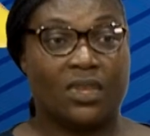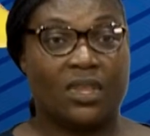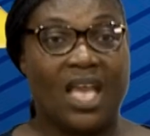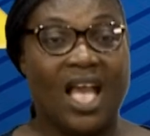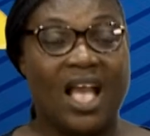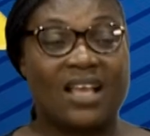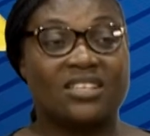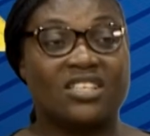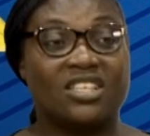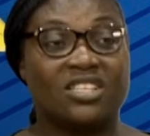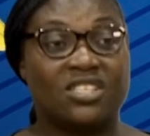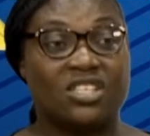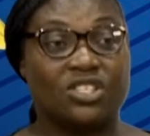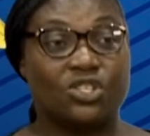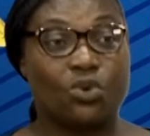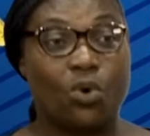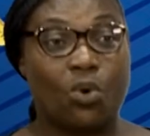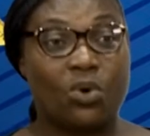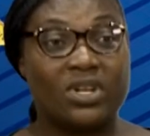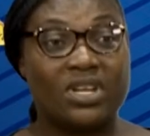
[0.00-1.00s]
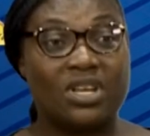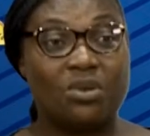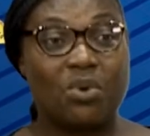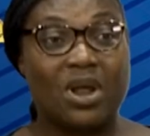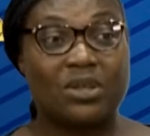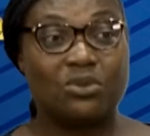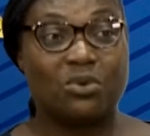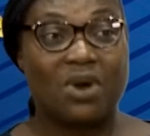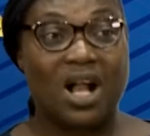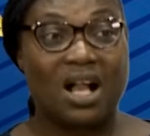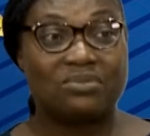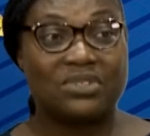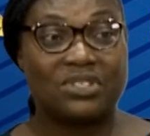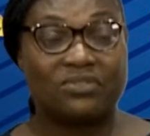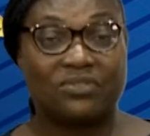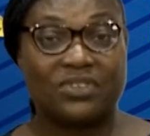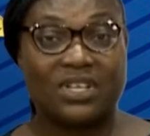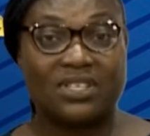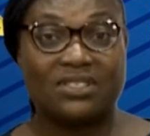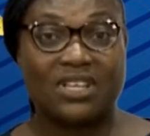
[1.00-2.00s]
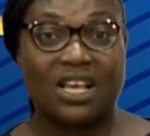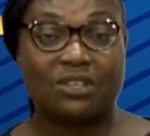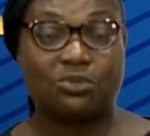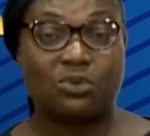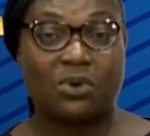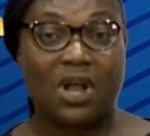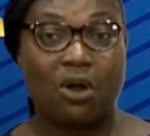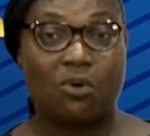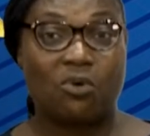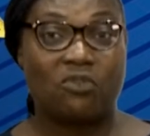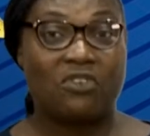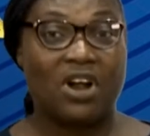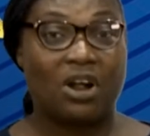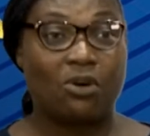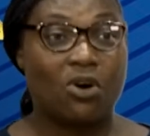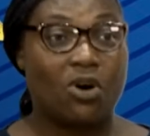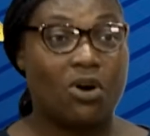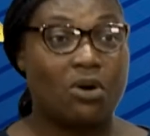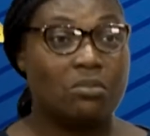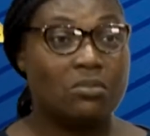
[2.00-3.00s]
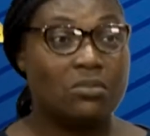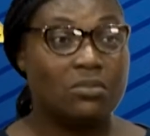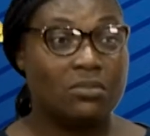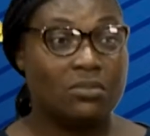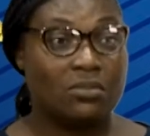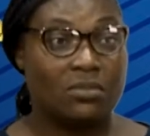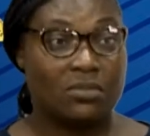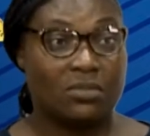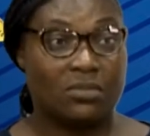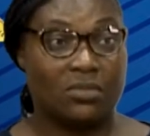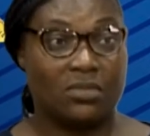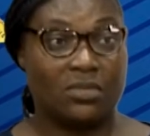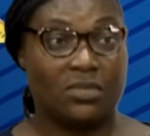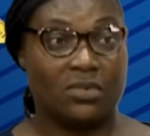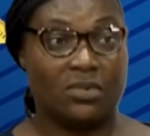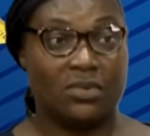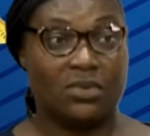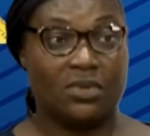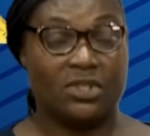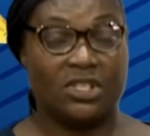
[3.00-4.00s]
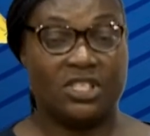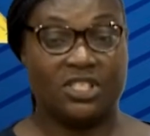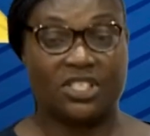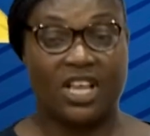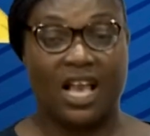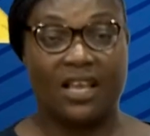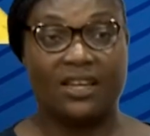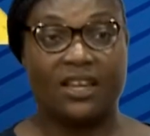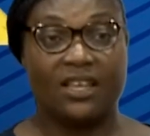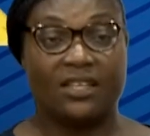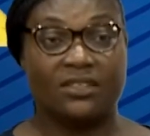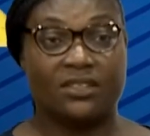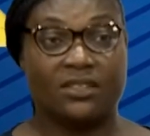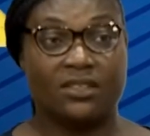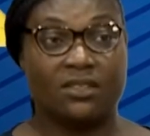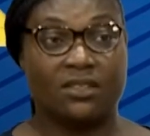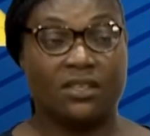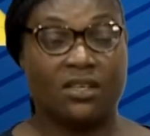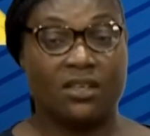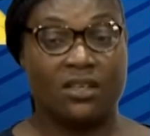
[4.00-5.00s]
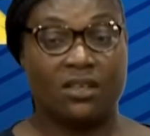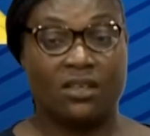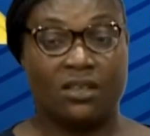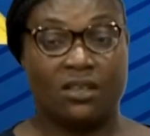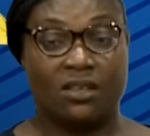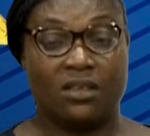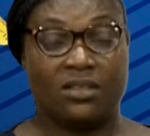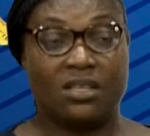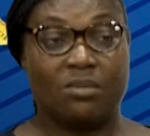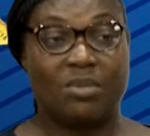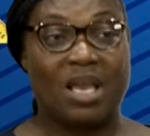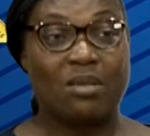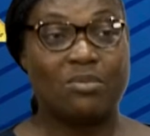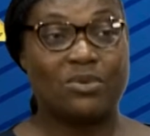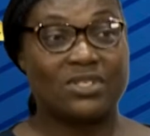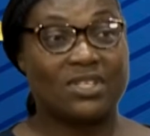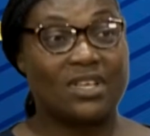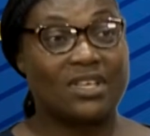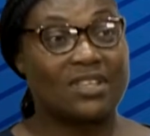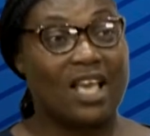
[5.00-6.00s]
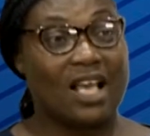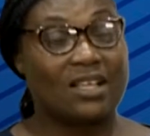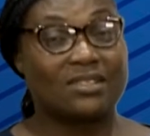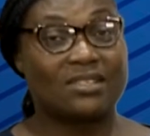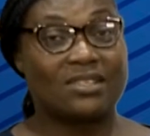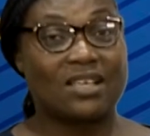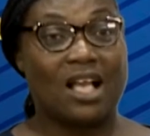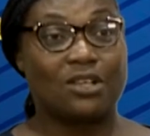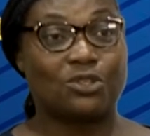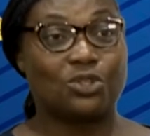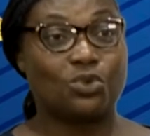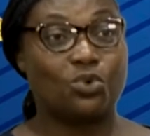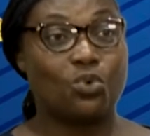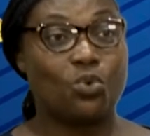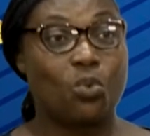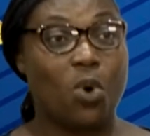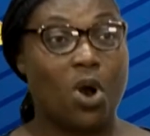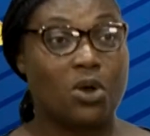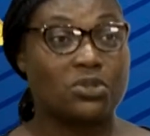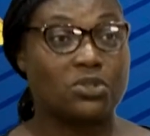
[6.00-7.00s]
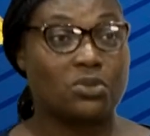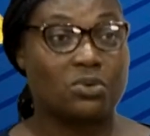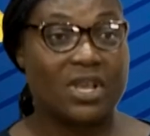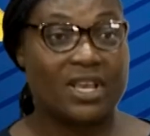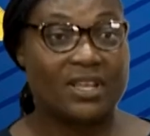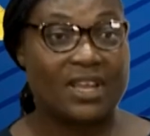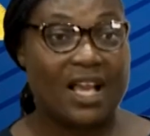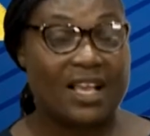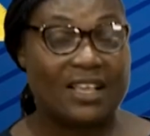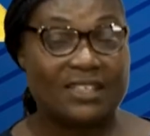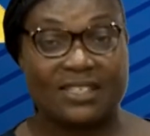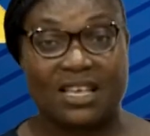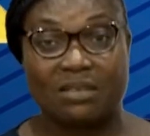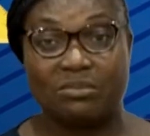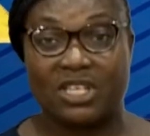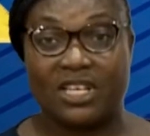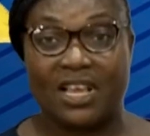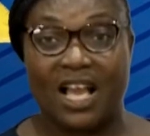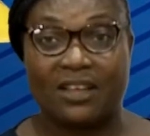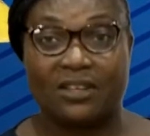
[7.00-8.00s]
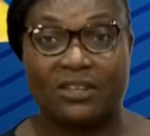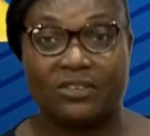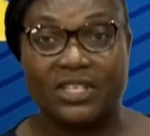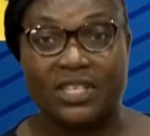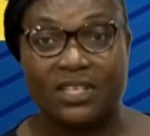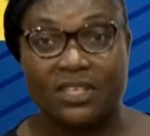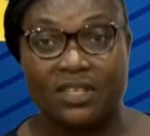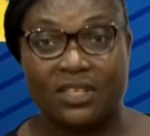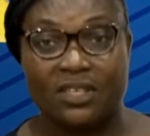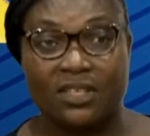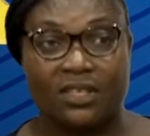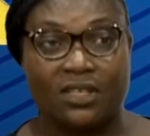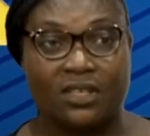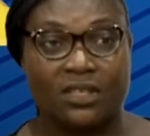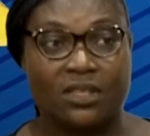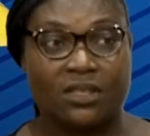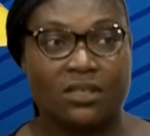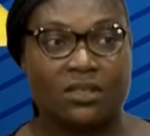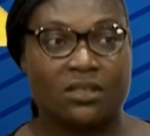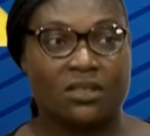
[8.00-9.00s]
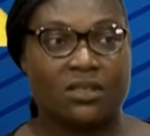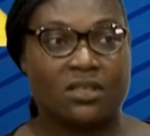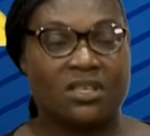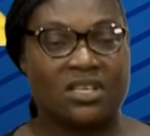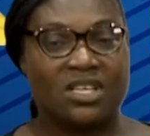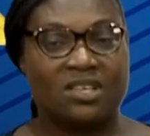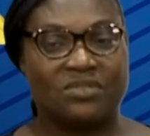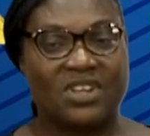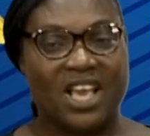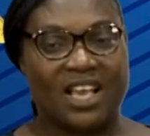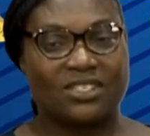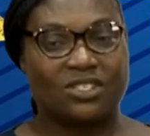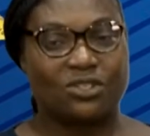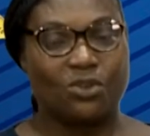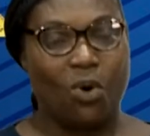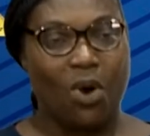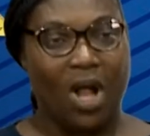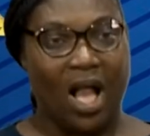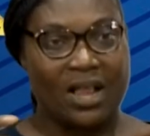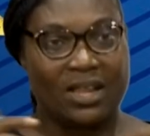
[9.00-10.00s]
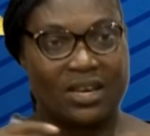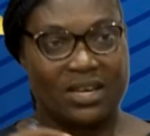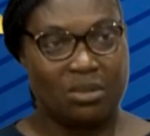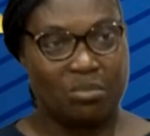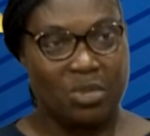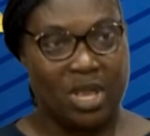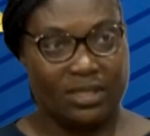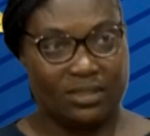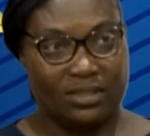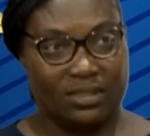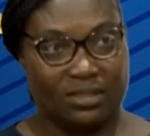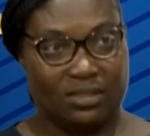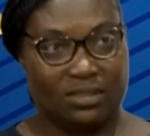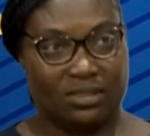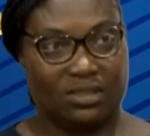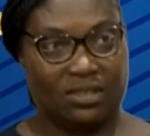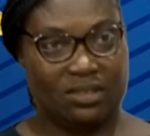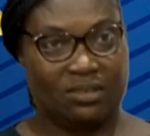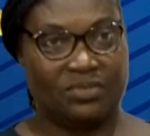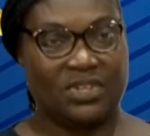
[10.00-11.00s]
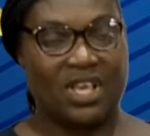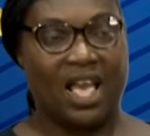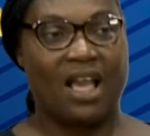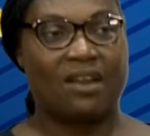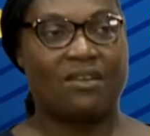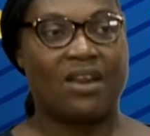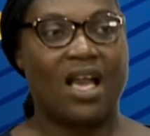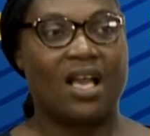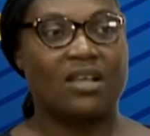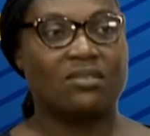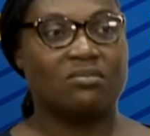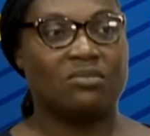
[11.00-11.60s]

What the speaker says: And it is only when you have the faith that you can overcome the challenge. The Bible says that can two work together except they agree? If there is no agreement, if there are